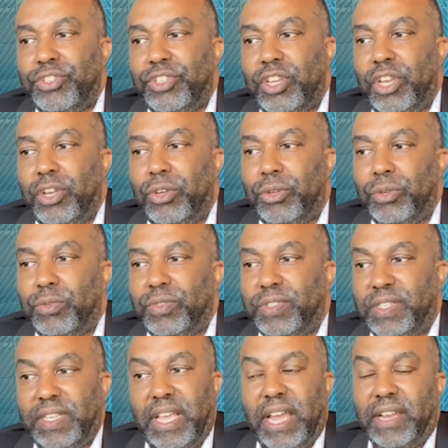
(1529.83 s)
So
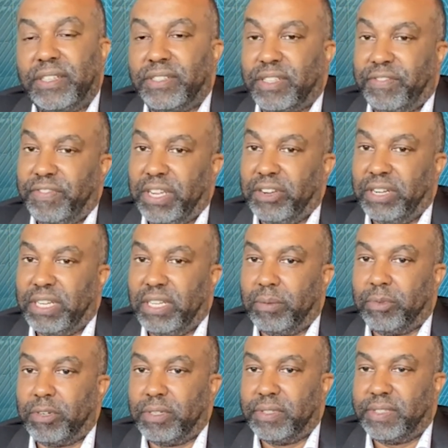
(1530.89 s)
Seattle's a very
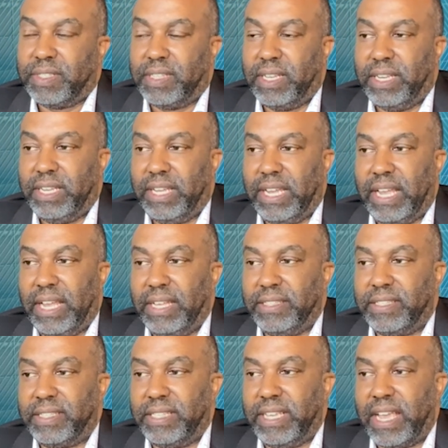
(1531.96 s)
liberal city,
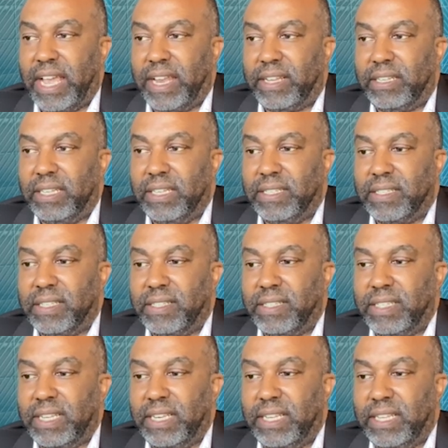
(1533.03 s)
and Seattle is a
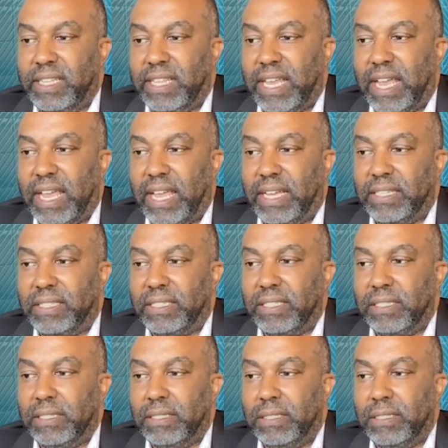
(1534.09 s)
city that